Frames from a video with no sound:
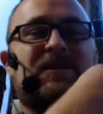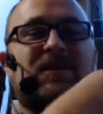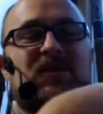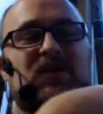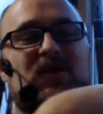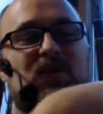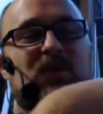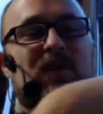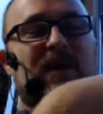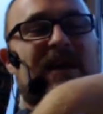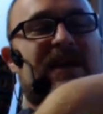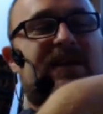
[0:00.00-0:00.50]
as
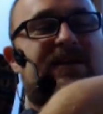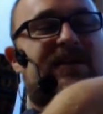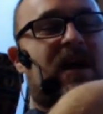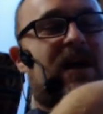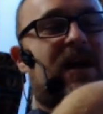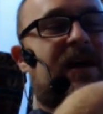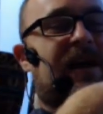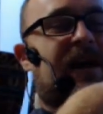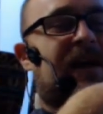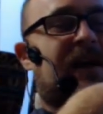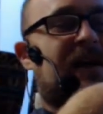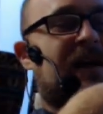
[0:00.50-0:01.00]
sweet as
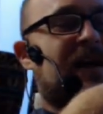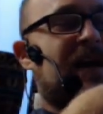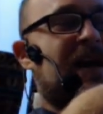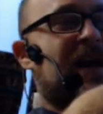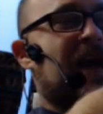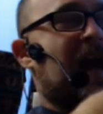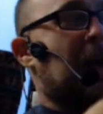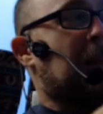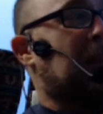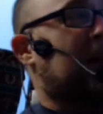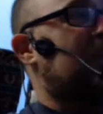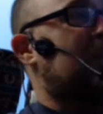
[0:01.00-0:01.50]
honey.
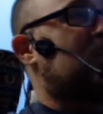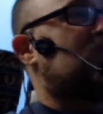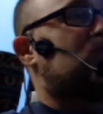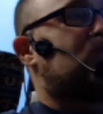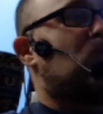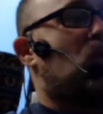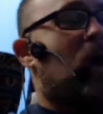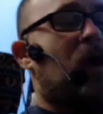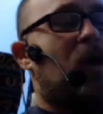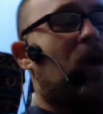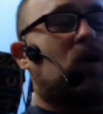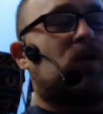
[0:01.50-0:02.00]
And then he
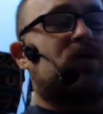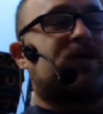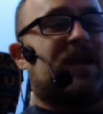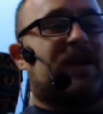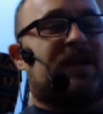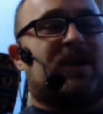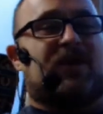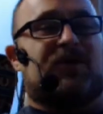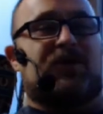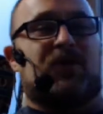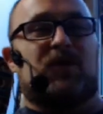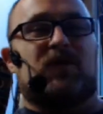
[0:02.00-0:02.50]
swallows it
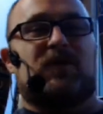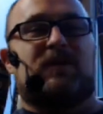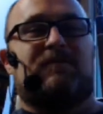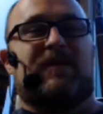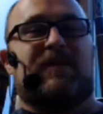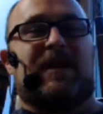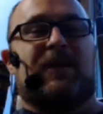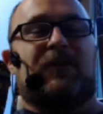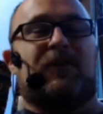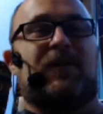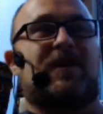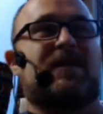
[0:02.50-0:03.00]
and it turns
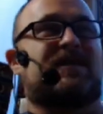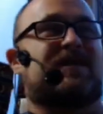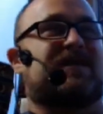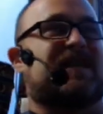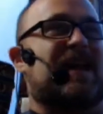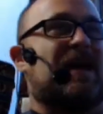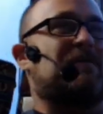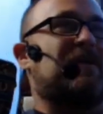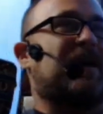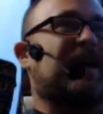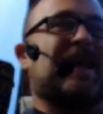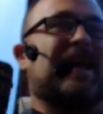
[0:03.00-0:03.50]
bitter in his
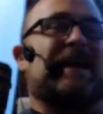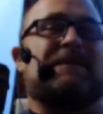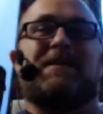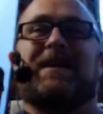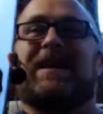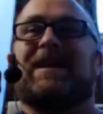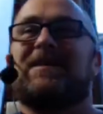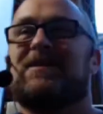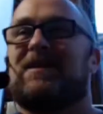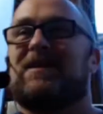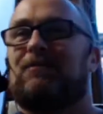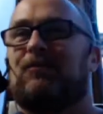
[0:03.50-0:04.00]
stomach and he
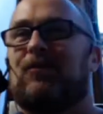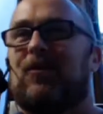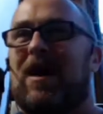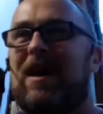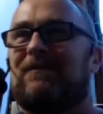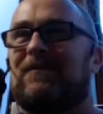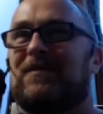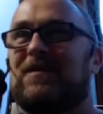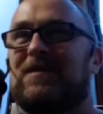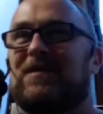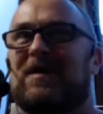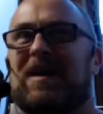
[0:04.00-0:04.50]
begins to
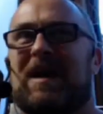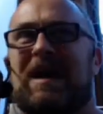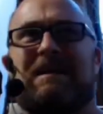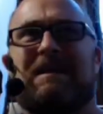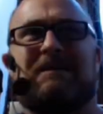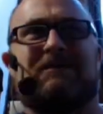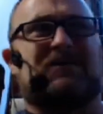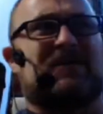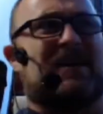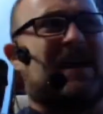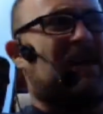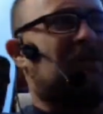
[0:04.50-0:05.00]
prophesy.
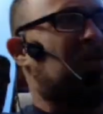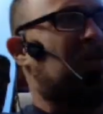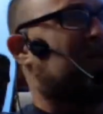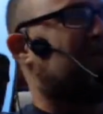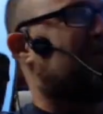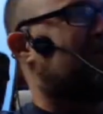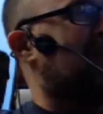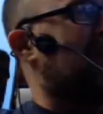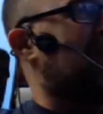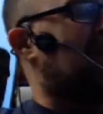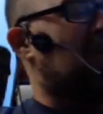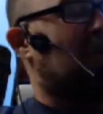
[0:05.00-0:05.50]
And I
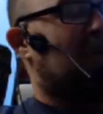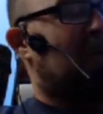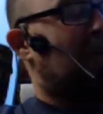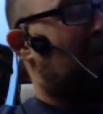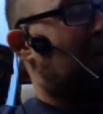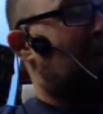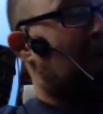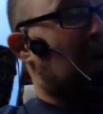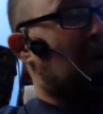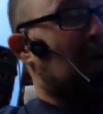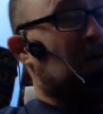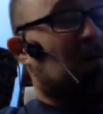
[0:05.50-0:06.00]
was like,
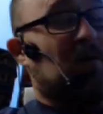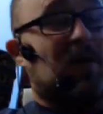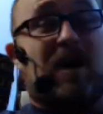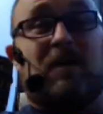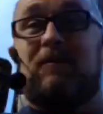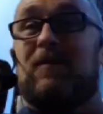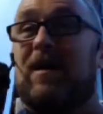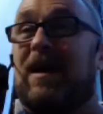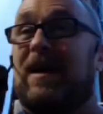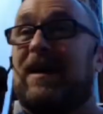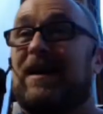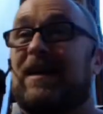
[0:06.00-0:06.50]
well,
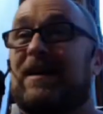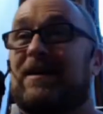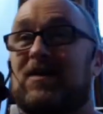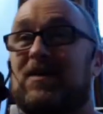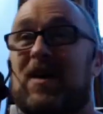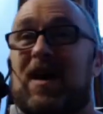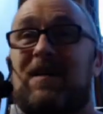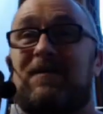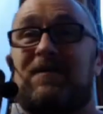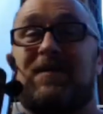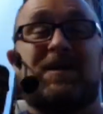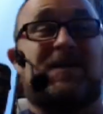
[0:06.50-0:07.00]
Buddy is
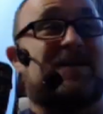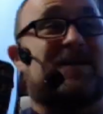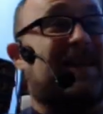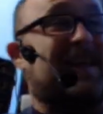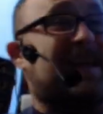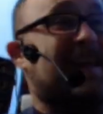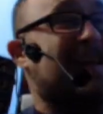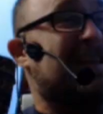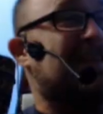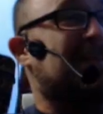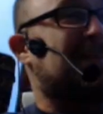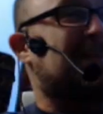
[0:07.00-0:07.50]
obviously
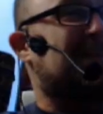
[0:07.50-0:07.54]
eating